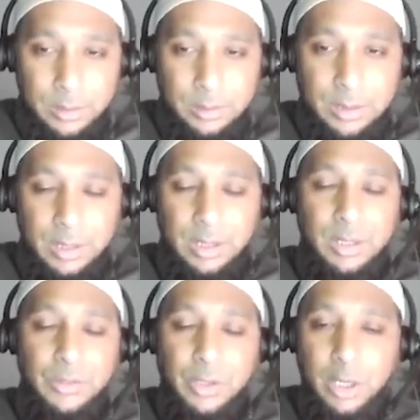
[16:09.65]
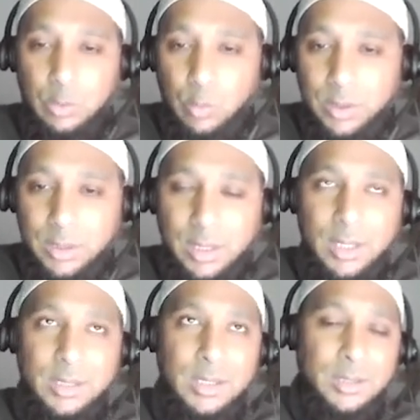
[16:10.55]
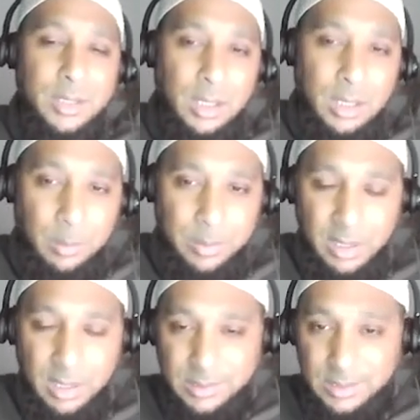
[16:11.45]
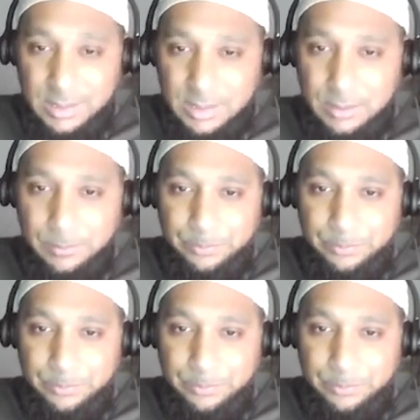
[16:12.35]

The third one is the khabr aziz.